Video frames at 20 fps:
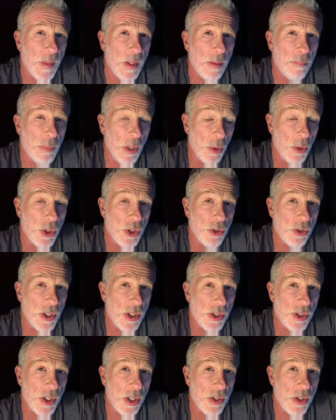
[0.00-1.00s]
poetry
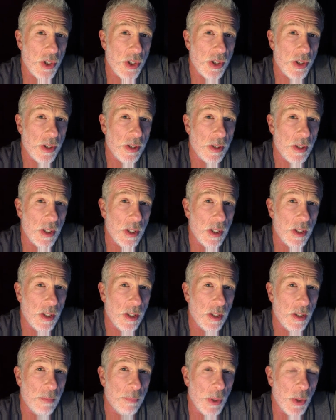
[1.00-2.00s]
such
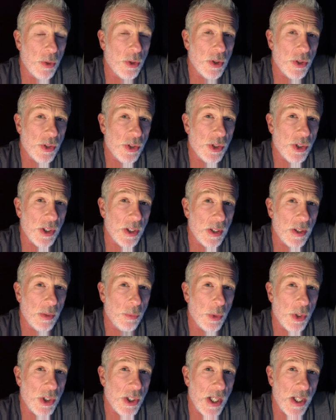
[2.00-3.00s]
potency and
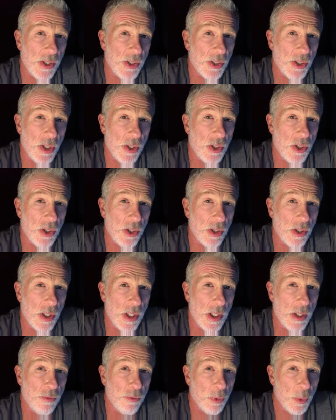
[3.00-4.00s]
which had such an
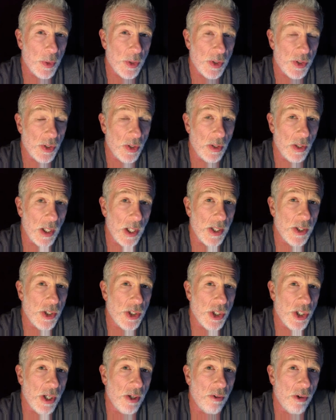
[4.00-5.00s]
influence on later
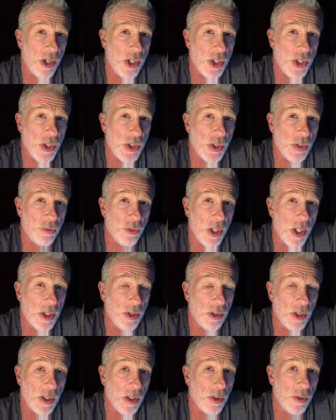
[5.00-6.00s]
generations of
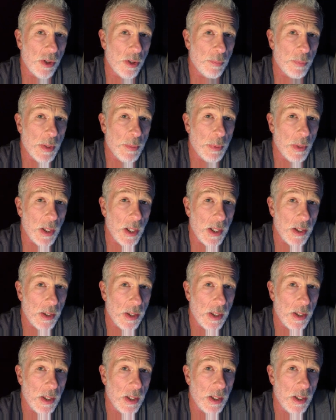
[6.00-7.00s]
writers, including people
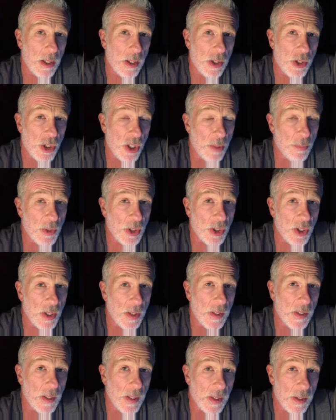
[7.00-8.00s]
like Seamus
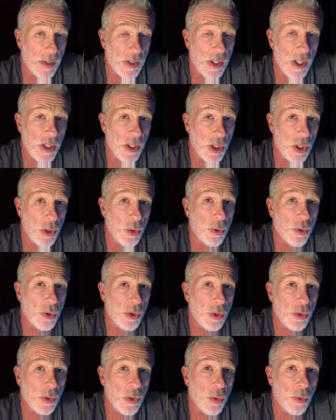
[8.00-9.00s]
Heaney and Ted
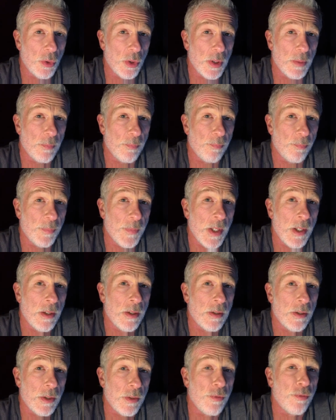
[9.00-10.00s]
Hughes, who called him
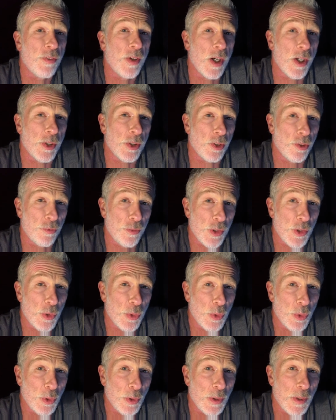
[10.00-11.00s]
the father of us
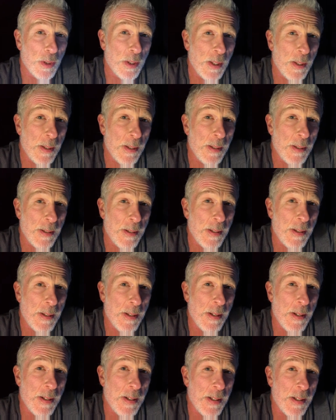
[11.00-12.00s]
all.
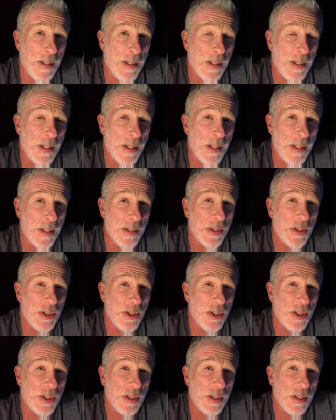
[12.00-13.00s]

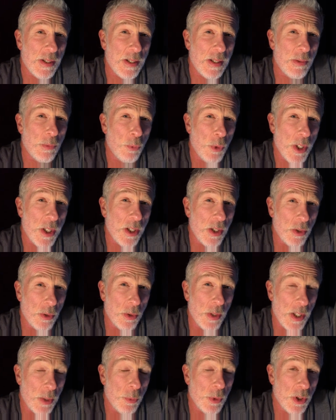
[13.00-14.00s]
His widow,
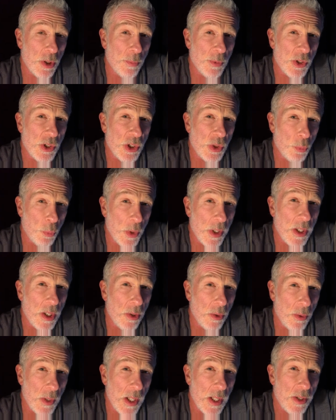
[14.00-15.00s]
Edward Thomas's
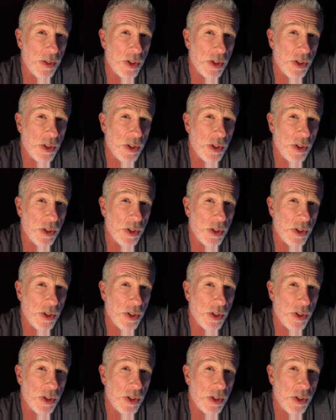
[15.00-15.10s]
widow, Helen